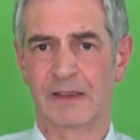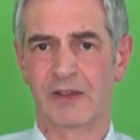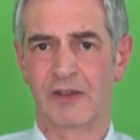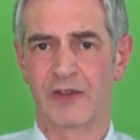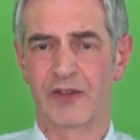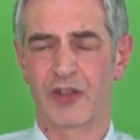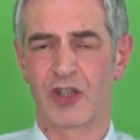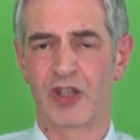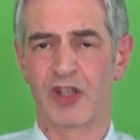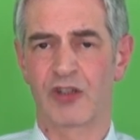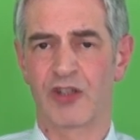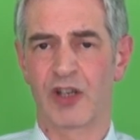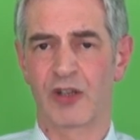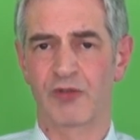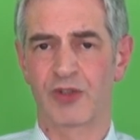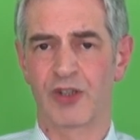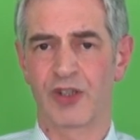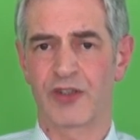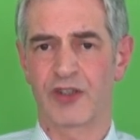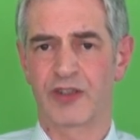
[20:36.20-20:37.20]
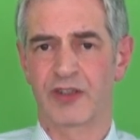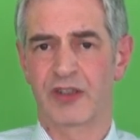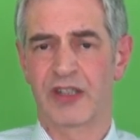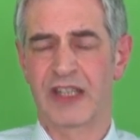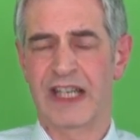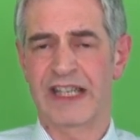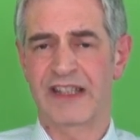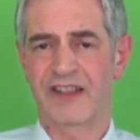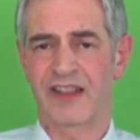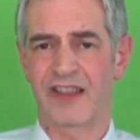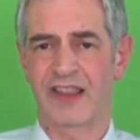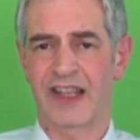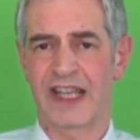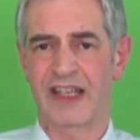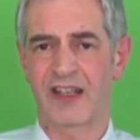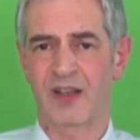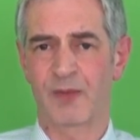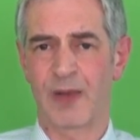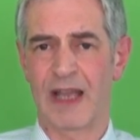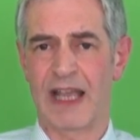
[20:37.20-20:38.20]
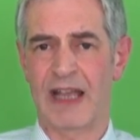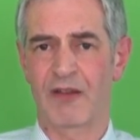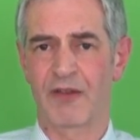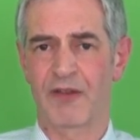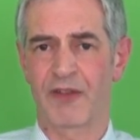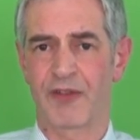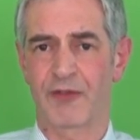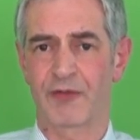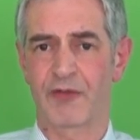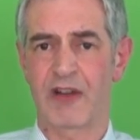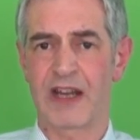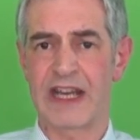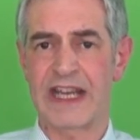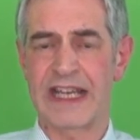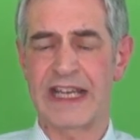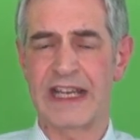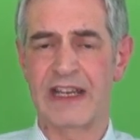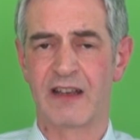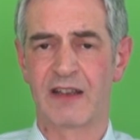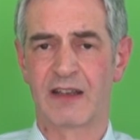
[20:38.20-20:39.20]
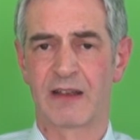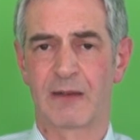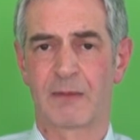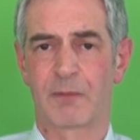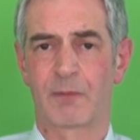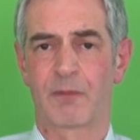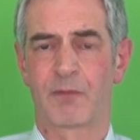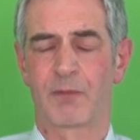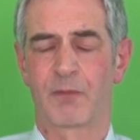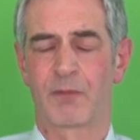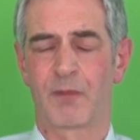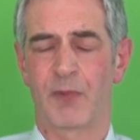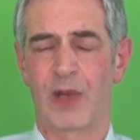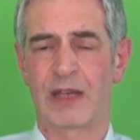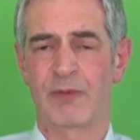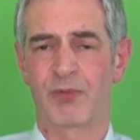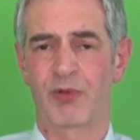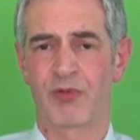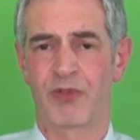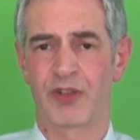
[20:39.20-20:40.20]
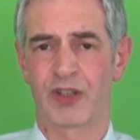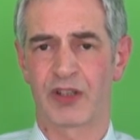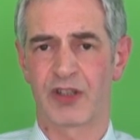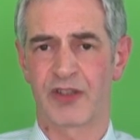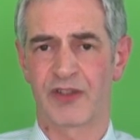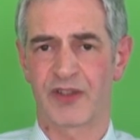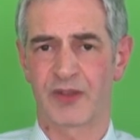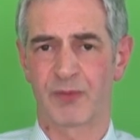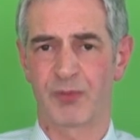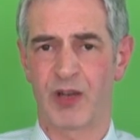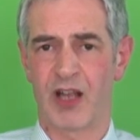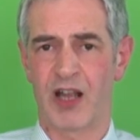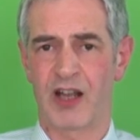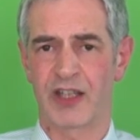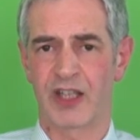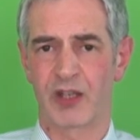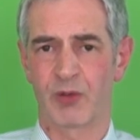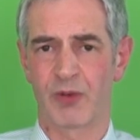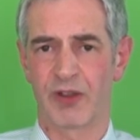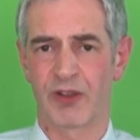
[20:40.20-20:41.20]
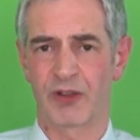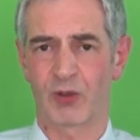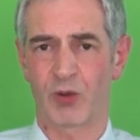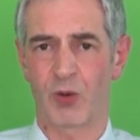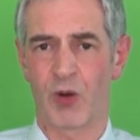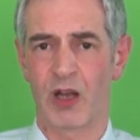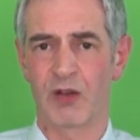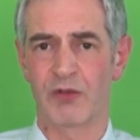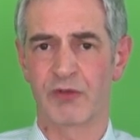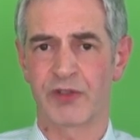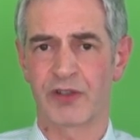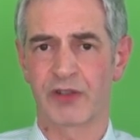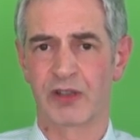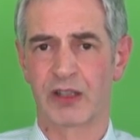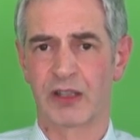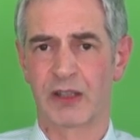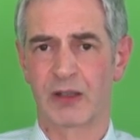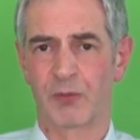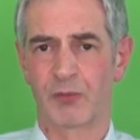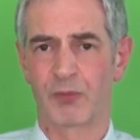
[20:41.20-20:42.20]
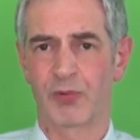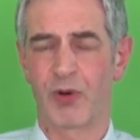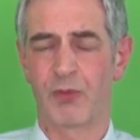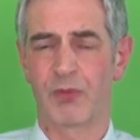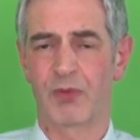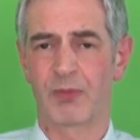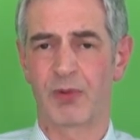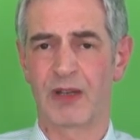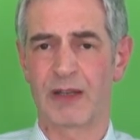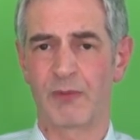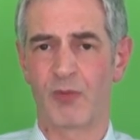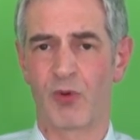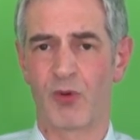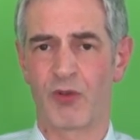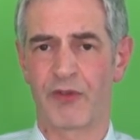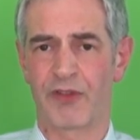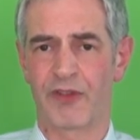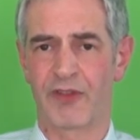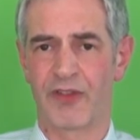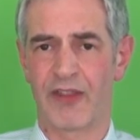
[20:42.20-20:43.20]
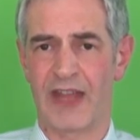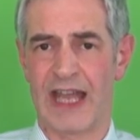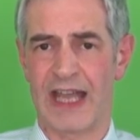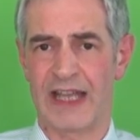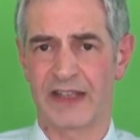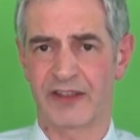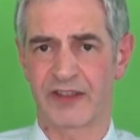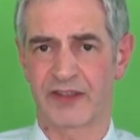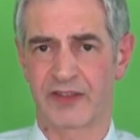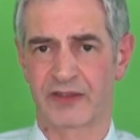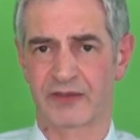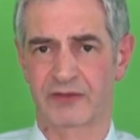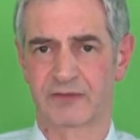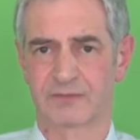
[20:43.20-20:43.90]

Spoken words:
So you don't just need to think about 3 people that can supply you with a quote, probably more than that.